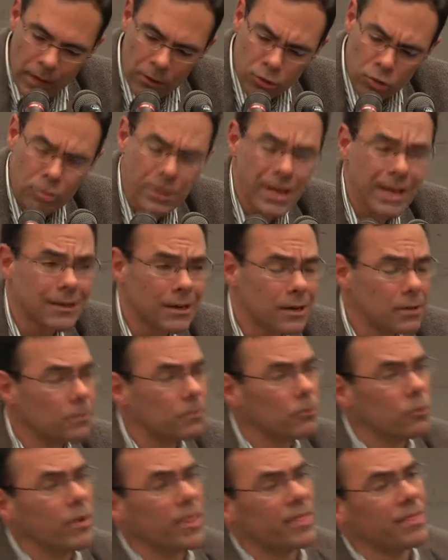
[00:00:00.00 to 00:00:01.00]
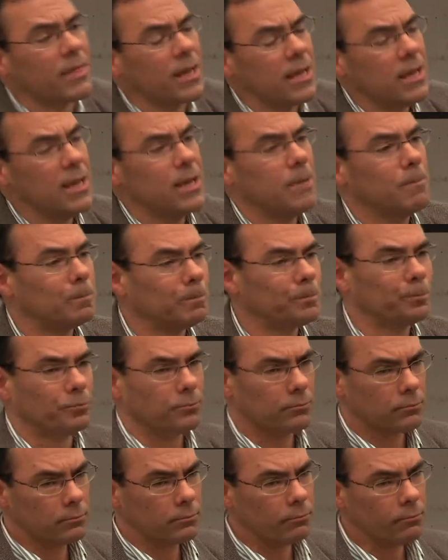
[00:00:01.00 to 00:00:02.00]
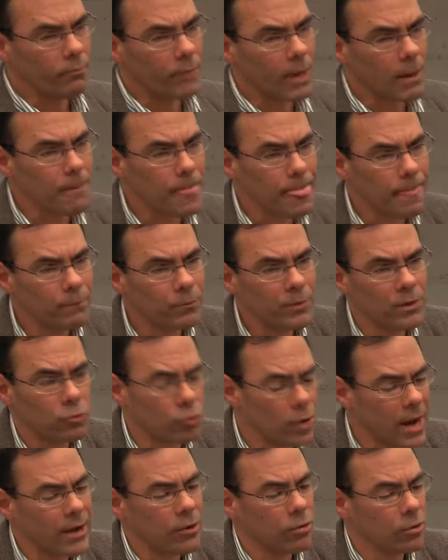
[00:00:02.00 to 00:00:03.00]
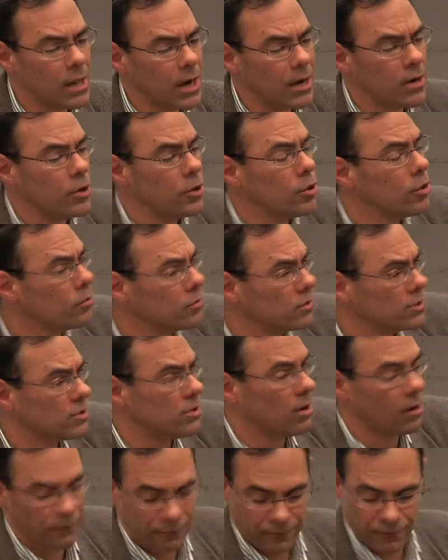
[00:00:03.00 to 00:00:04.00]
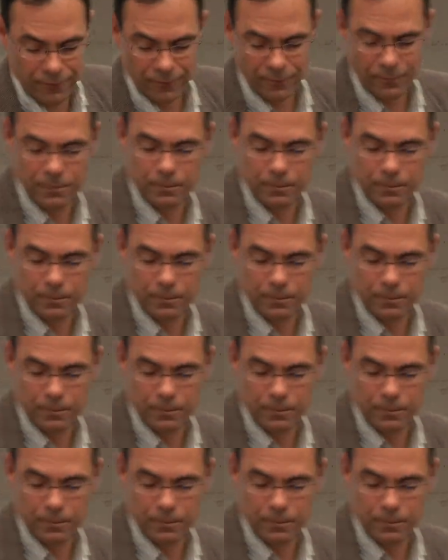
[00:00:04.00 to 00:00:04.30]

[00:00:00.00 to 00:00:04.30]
together with the regular use of